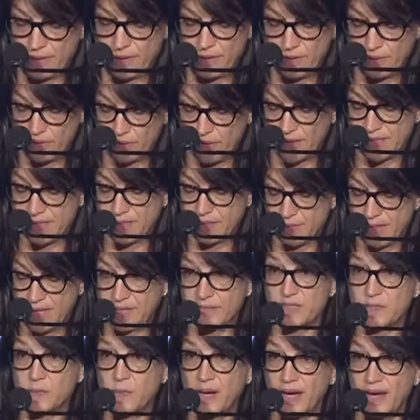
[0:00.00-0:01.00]
who writes
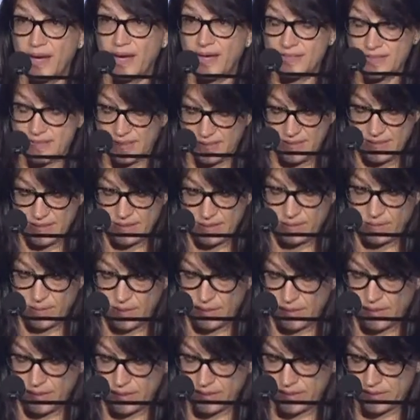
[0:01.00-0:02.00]
about spies, but
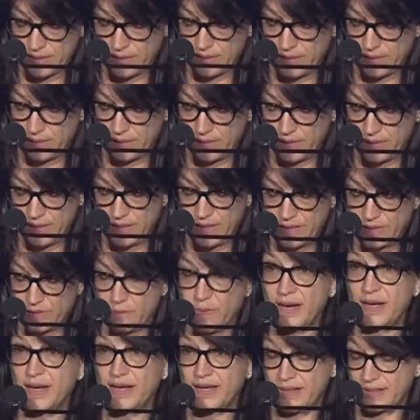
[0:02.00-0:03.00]
also is
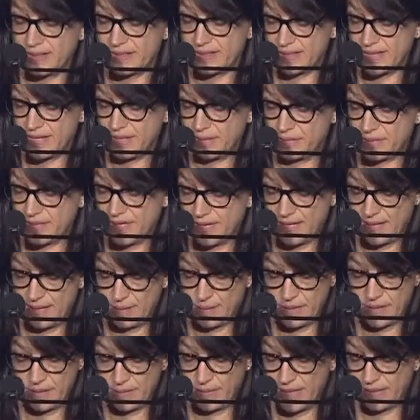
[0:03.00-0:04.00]
writing at the same
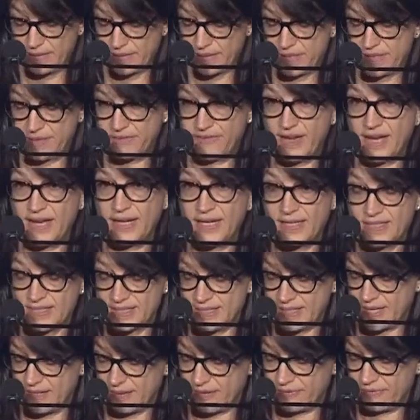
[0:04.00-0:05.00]
time about the divided
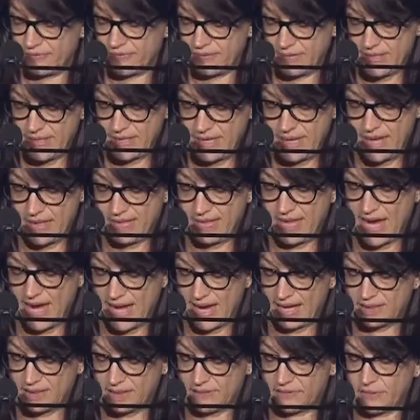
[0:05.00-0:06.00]
self and the
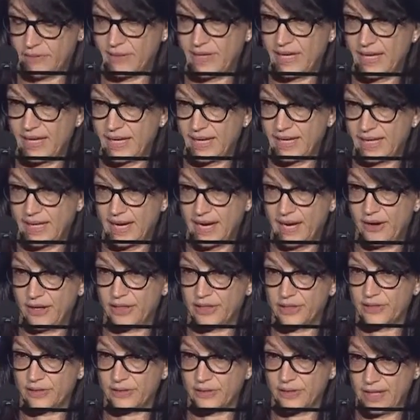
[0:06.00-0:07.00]
act of creating
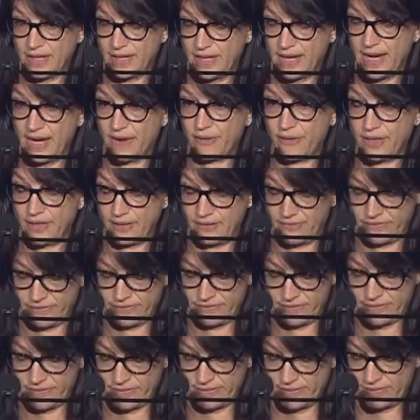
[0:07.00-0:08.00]
character and narrative.
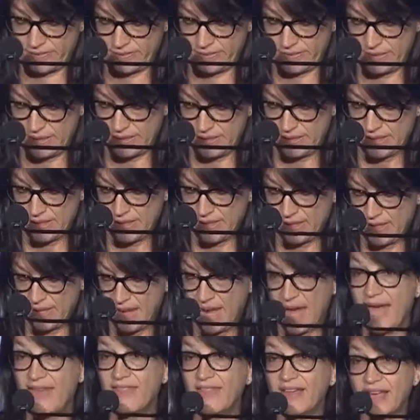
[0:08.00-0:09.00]

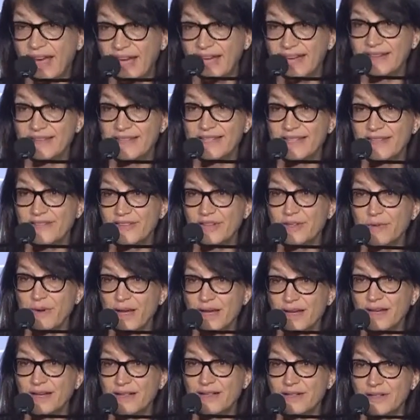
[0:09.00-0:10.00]
And the guy doesn't even
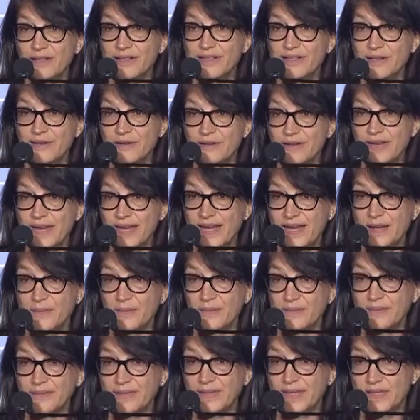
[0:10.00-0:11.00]
write under his own name,
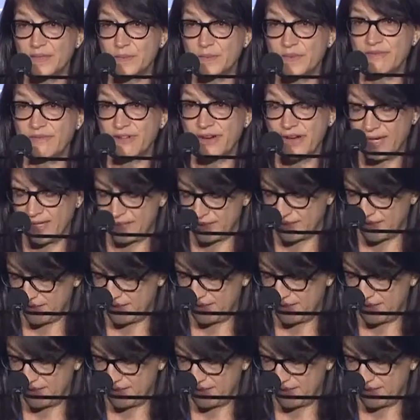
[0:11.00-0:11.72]
let's be frank.